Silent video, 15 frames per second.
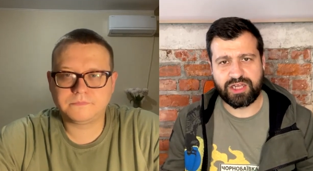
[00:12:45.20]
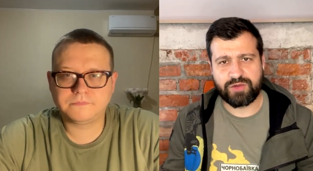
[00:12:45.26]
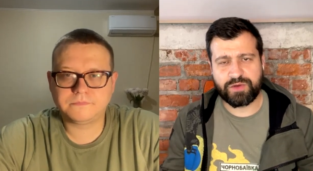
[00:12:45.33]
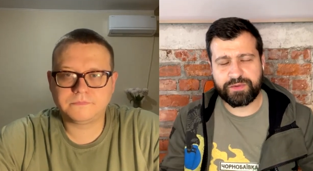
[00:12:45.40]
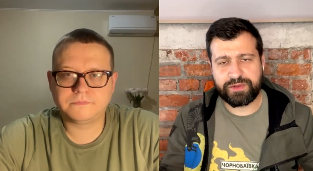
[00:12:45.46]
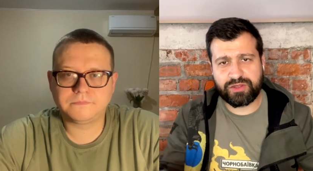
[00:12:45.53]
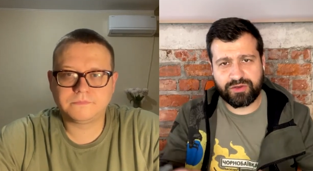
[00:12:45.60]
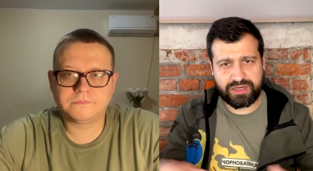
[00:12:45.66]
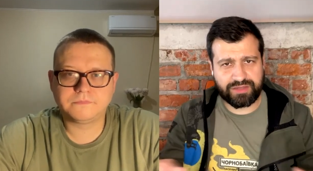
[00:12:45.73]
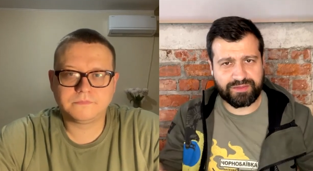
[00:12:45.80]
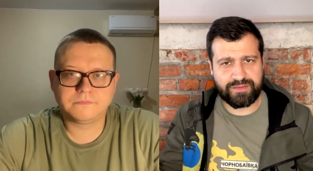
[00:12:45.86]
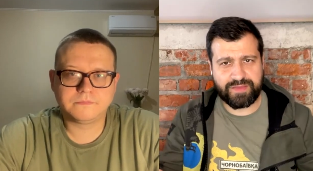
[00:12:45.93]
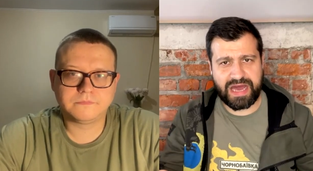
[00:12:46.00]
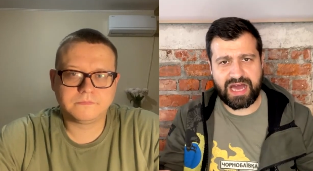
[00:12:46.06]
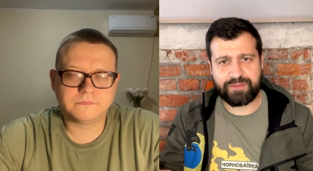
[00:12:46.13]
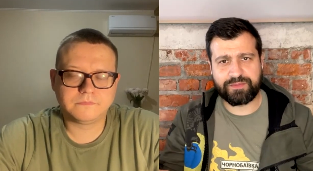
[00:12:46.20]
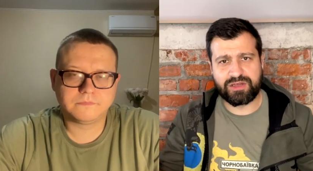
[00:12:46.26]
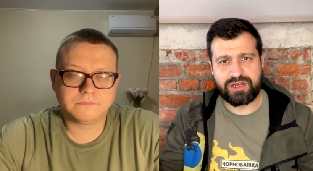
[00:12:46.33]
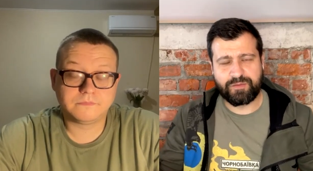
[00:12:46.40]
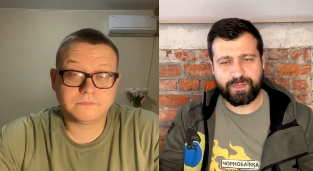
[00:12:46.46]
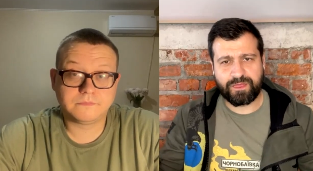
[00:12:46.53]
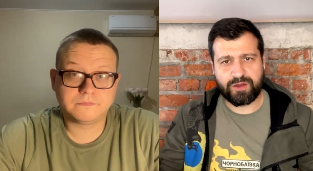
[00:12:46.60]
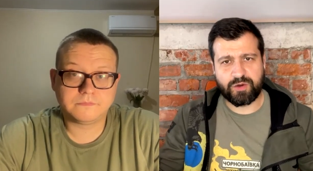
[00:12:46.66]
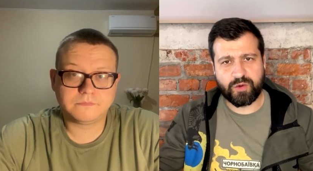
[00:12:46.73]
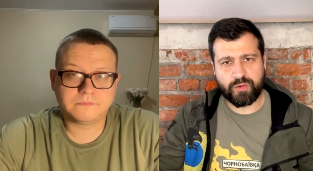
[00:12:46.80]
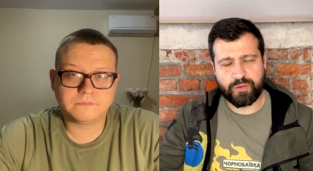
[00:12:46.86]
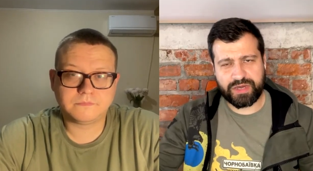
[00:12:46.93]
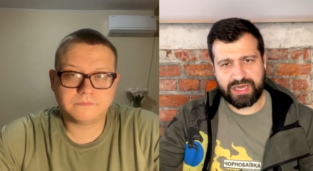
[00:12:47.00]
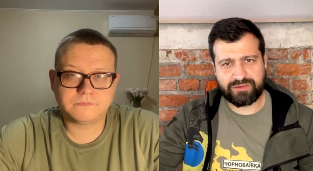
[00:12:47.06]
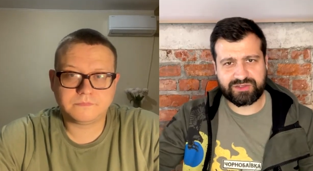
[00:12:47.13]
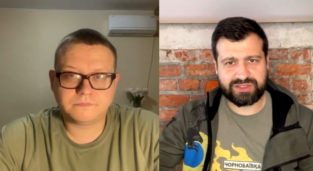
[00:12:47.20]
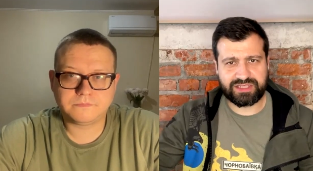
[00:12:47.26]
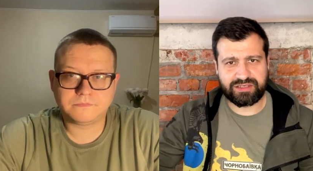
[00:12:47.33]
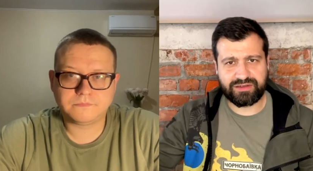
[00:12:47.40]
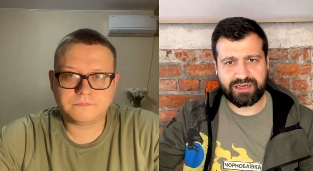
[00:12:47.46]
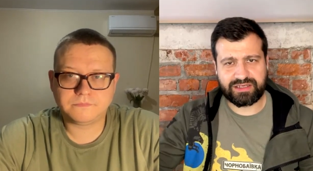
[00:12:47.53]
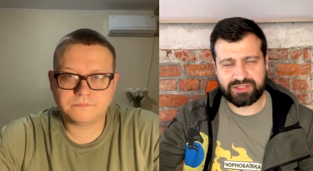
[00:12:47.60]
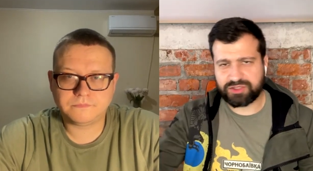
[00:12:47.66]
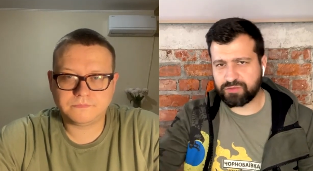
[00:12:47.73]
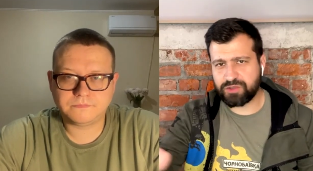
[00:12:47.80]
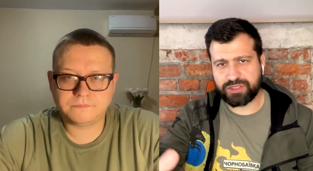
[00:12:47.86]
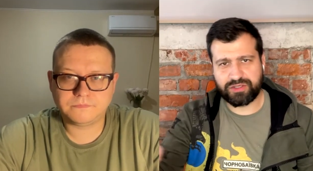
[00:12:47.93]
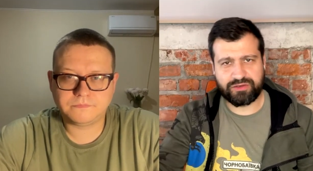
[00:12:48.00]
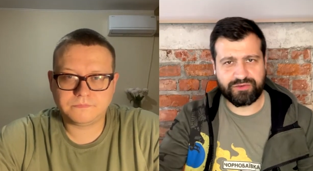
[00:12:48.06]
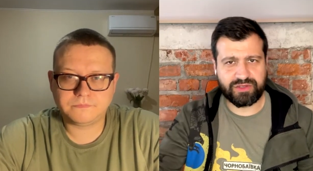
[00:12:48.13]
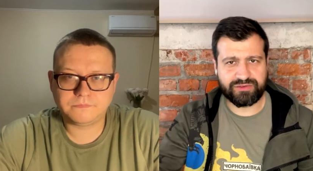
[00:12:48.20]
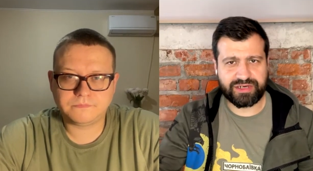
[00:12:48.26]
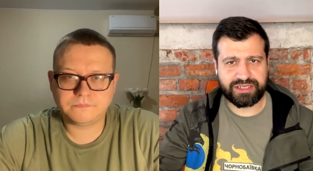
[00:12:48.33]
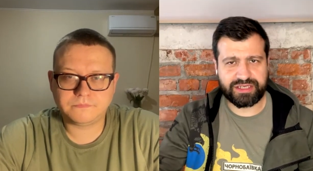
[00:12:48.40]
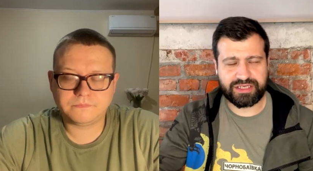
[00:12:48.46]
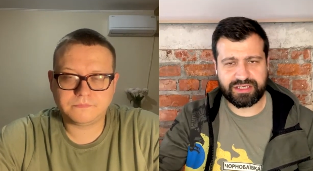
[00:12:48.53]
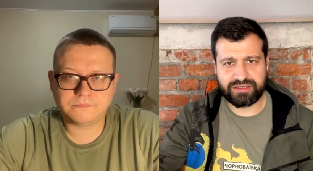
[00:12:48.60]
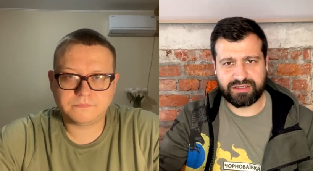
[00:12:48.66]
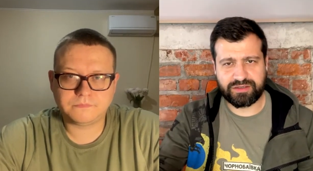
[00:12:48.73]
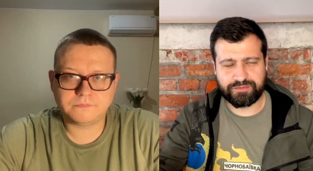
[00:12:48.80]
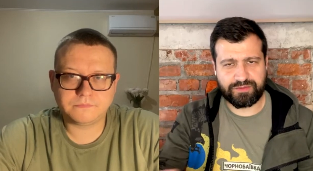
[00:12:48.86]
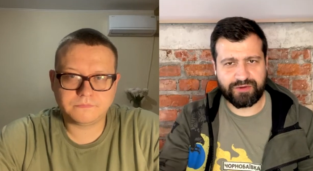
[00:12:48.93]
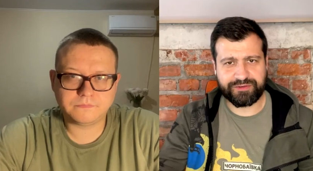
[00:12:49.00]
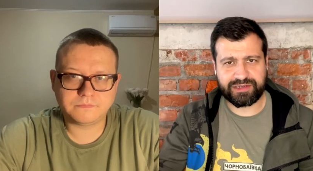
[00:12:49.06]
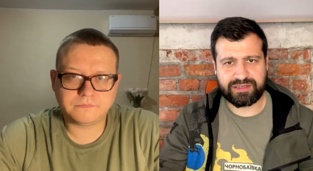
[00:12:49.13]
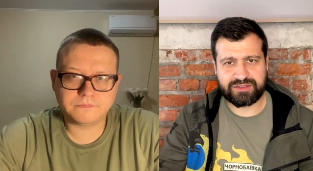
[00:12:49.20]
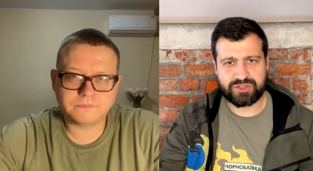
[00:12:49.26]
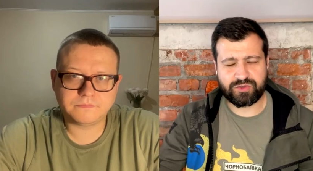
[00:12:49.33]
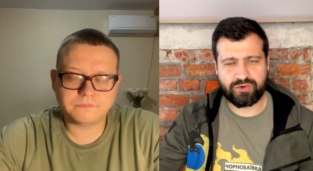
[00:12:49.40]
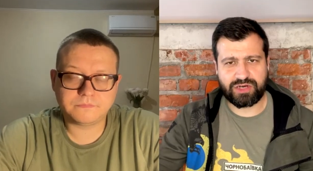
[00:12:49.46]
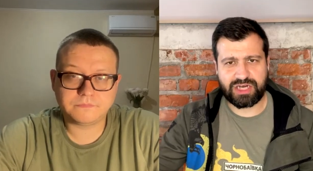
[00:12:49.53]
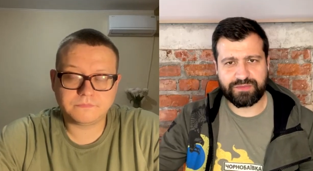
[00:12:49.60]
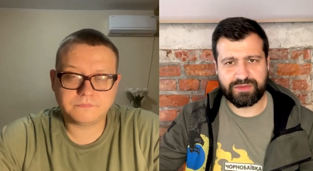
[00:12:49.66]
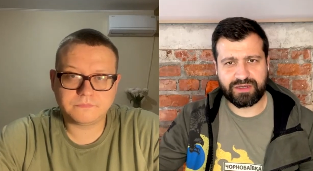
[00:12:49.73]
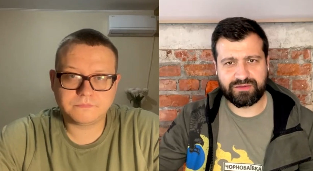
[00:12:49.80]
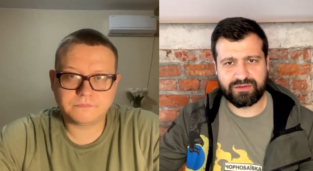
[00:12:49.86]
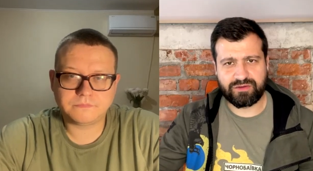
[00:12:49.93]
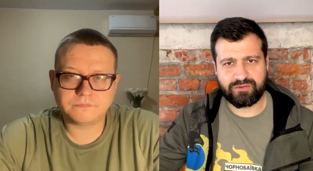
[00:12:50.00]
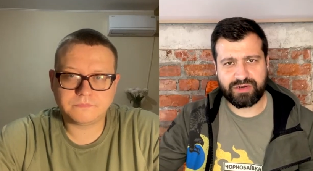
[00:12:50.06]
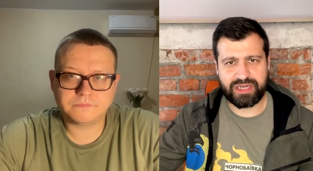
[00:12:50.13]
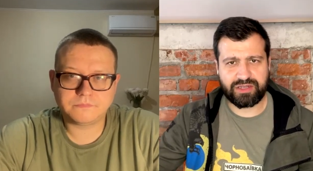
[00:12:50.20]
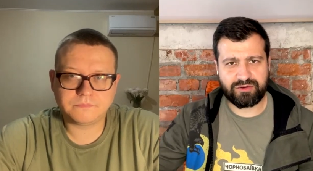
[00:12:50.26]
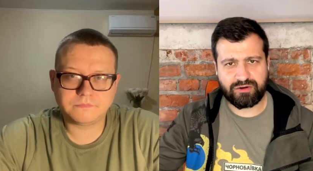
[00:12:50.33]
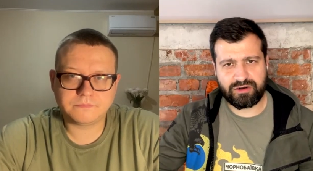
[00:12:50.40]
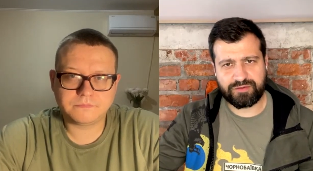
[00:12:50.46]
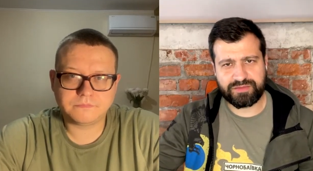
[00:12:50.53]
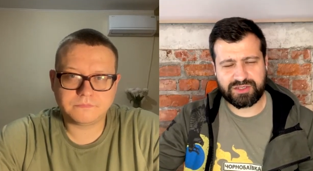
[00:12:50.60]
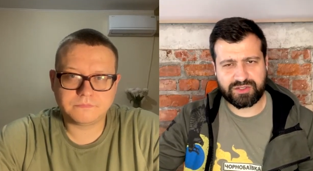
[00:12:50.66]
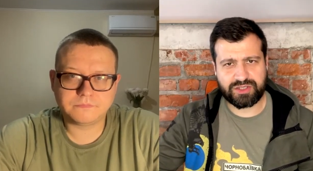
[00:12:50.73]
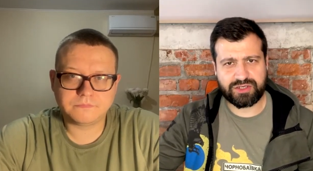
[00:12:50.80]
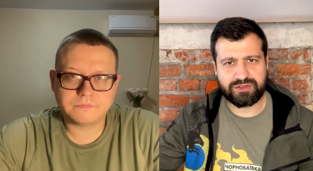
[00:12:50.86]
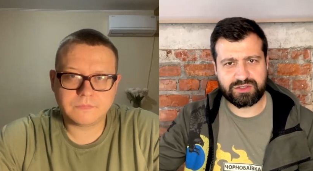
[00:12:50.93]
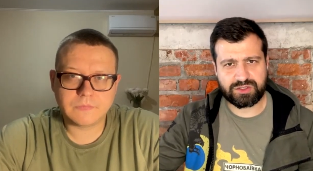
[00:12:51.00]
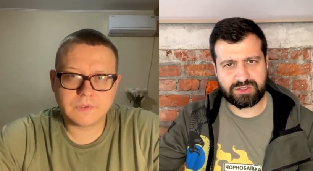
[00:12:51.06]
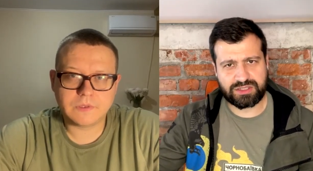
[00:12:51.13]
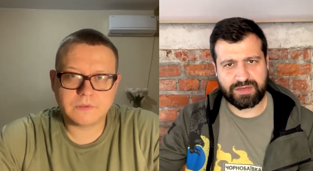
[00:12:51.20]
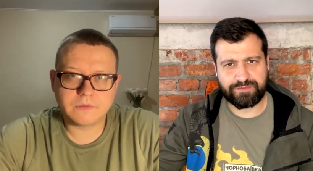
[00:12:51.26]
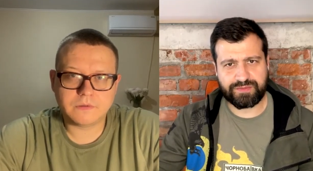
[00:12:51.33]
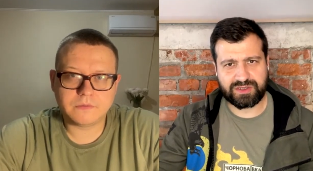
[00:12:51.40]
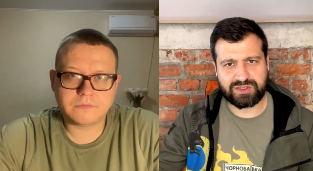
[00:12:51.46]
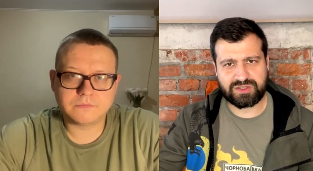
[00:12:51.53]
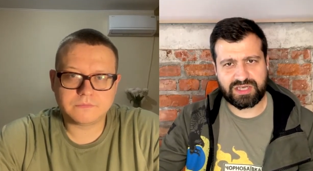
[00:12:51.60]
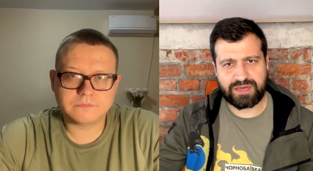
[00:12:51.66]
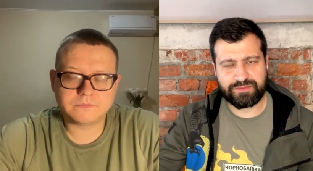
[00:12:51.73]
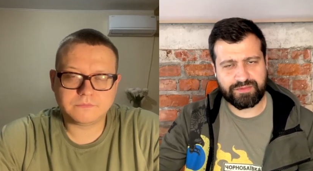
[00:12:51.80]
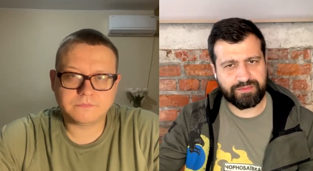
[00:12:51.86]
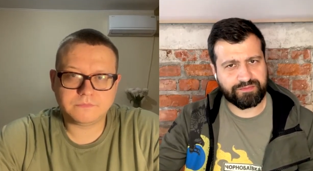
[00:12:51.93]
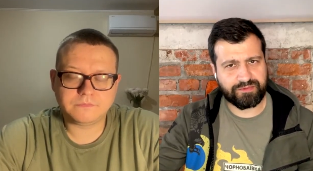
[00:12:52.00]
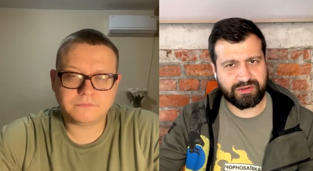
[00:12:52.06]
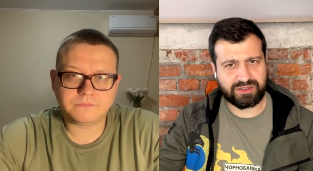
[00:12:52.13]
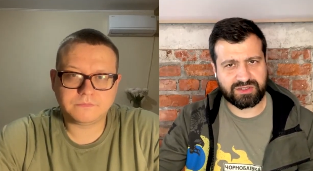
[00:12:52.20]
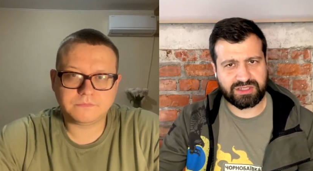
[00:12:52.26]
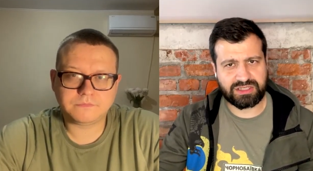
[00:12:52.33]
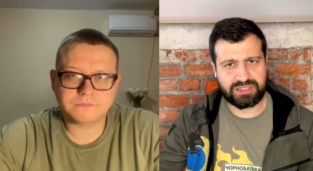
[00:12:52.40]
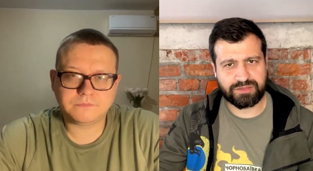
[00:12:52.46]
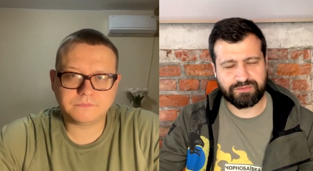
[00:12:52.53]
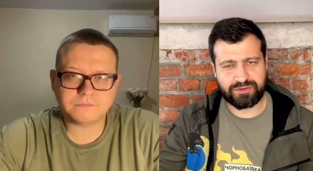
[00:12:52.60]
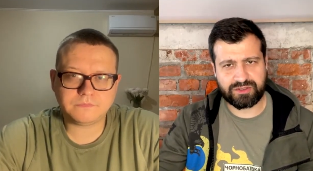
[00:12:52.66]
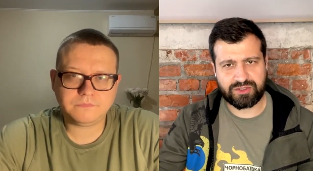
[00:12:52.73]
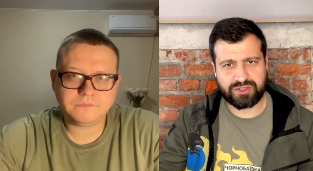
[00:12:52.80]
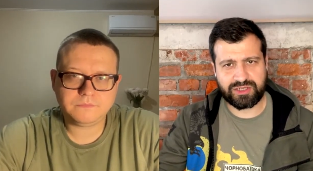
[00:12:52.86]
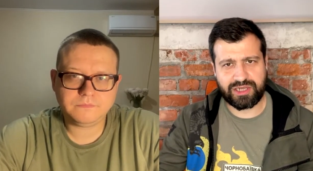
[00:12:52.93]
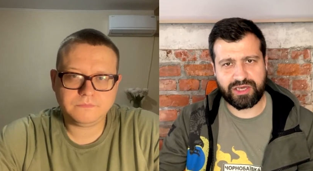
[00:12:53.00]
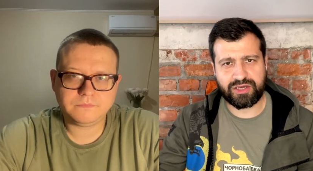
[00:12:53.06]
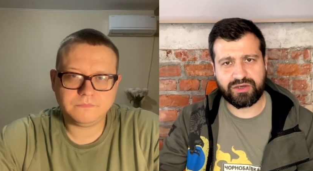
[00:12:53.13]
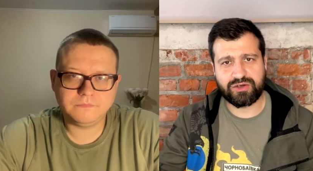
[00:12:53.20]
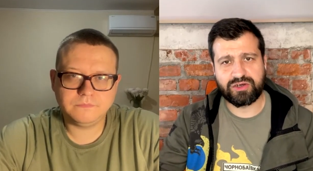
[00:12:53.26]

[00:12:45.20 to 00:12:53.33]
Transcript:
Speaker 1: when we look at the map, we have seen that what you've already uh, perfectly described that the Ukrainian army is going step by step, pretty pretty slow,